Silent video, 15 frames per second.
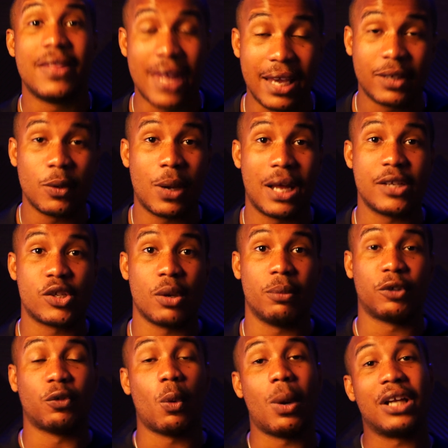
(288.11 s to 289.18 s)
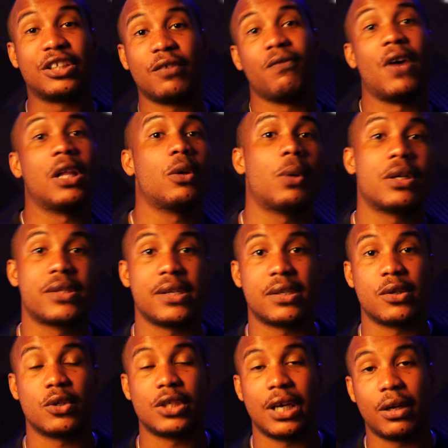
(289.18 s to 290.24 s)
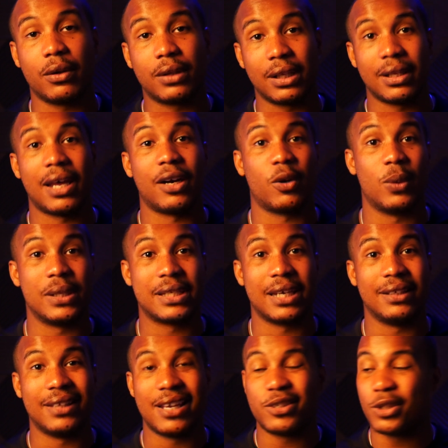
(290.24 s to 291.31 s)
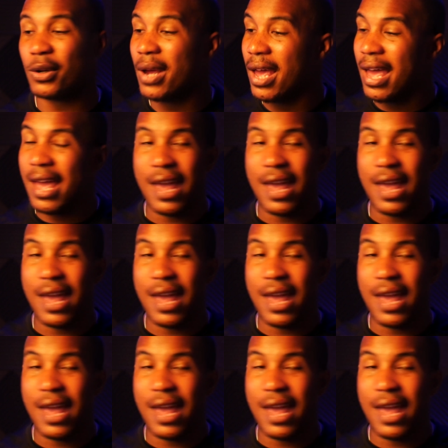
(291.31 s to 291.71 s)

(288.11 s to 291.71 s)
Thank you guys so much for watching. Follow our sister channel, The Lotta Quinte Ledger.